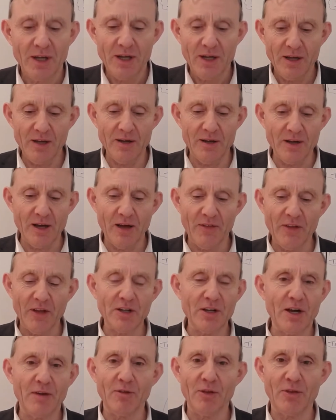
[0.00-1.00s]
And then you
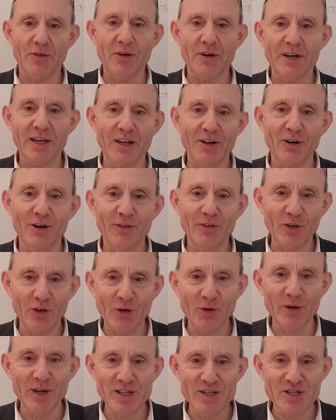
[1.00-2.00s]
have a theory called the
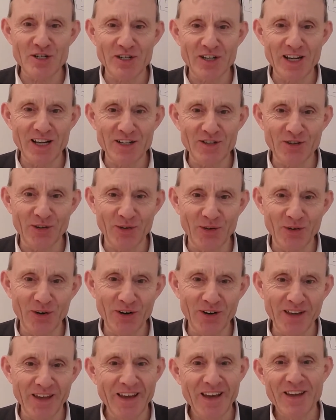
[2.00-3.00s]
cohesion tension
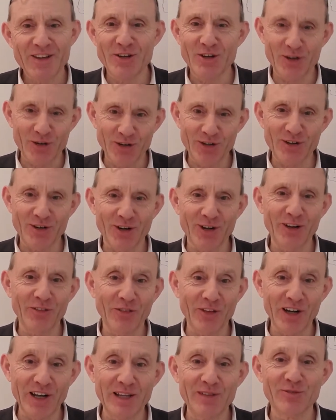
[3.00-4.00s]
theory. You could call it the
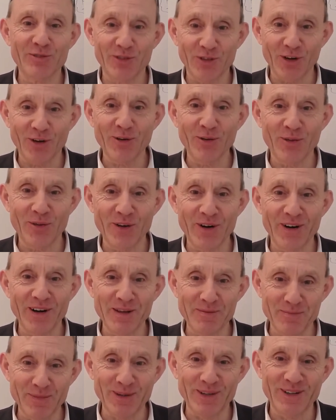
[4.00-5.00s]
leaf suck theory,
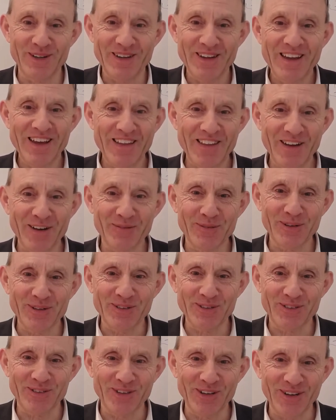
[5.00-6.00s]
but that wouldn't
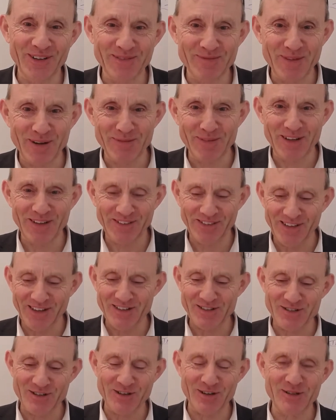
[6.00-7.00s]
sound maybe as
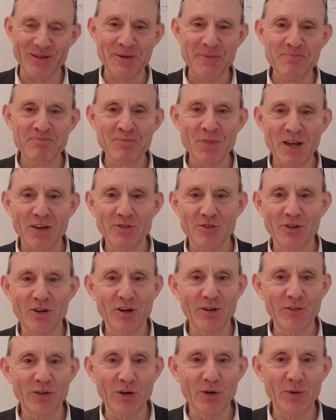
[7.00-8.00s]
good. It's
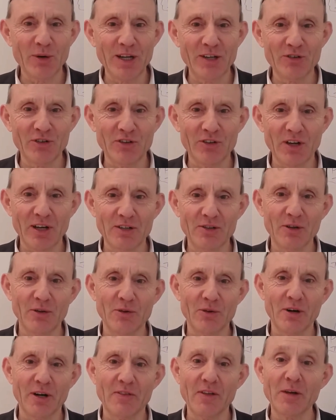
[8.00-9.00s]
called the cohesion tension
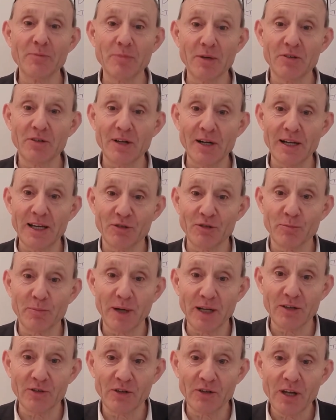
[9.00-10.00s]
theory. And that basically
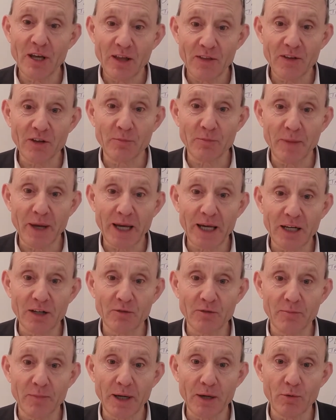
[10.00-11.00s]
explains this
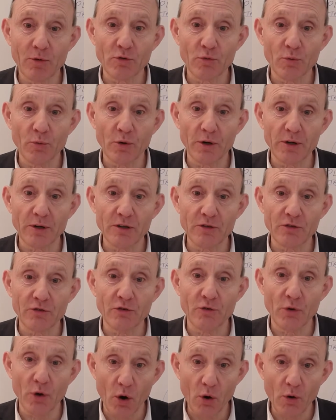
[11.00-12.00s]
mechanism by which water is
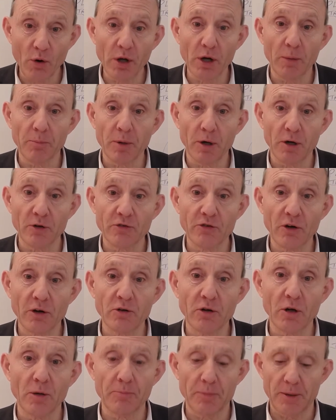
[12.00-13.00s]
drawn up or sucked
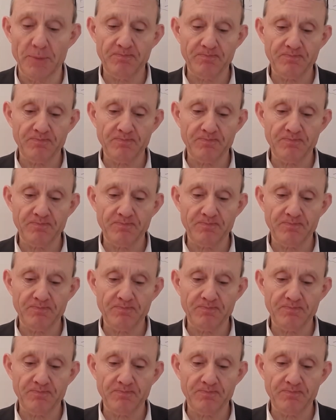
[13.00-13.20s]
up